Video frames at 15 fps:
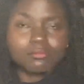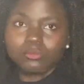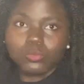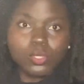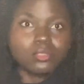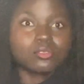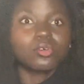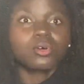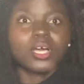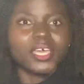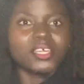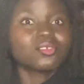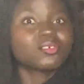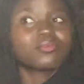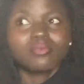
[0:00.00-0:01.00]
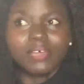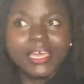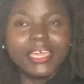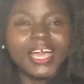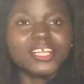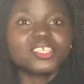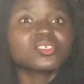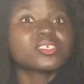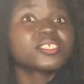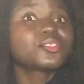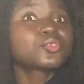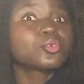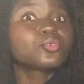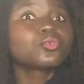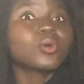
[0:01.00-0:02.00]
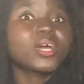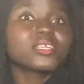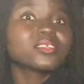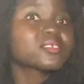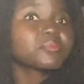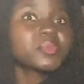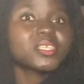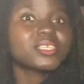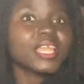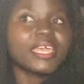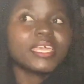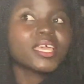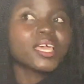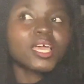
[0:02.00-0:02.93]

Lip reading: well, not kind of, I actually don't know. I just met like